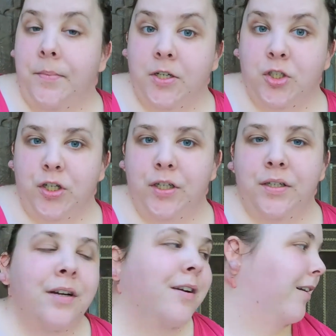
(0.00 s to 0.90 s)
I'm not
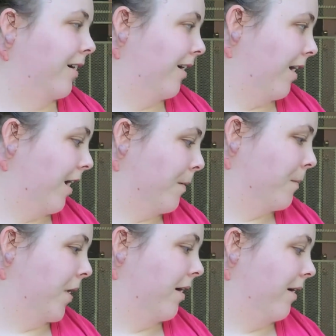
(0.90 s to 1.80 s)
sure.
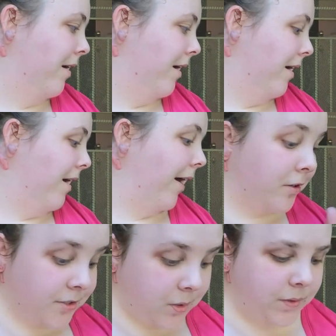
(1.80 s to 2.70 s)
Um, I
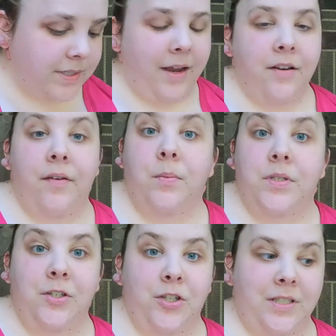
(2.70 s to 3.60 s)
also was kind of
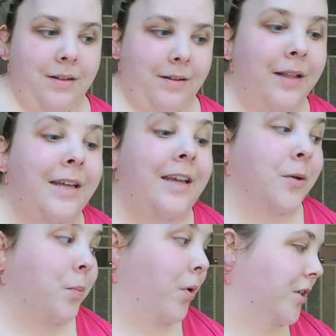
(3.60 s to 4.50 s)
able to just
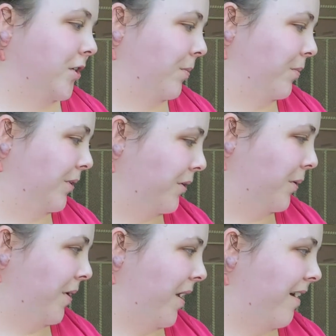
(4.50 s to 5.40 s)
clean the porch up a
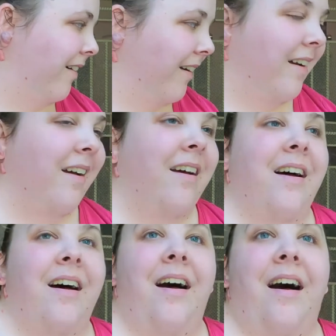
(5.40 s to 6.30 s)
little bit.
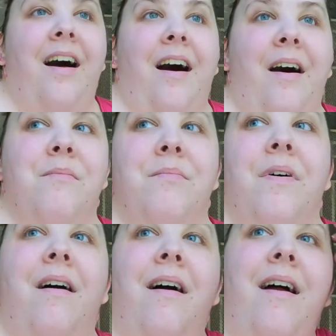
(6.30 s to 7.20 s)

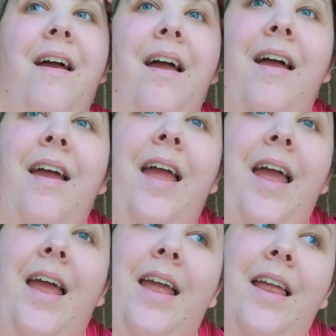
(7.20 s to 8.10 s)
Um,
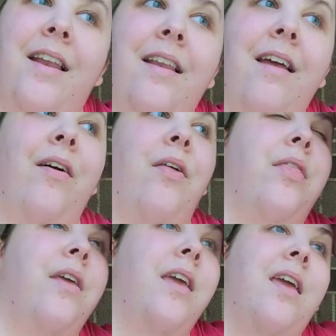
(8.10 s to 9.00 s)
in
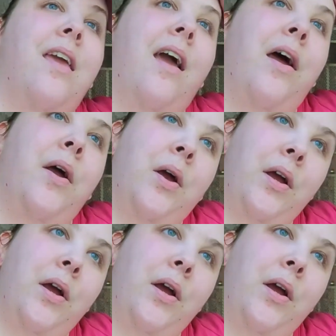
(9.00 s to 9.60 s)
the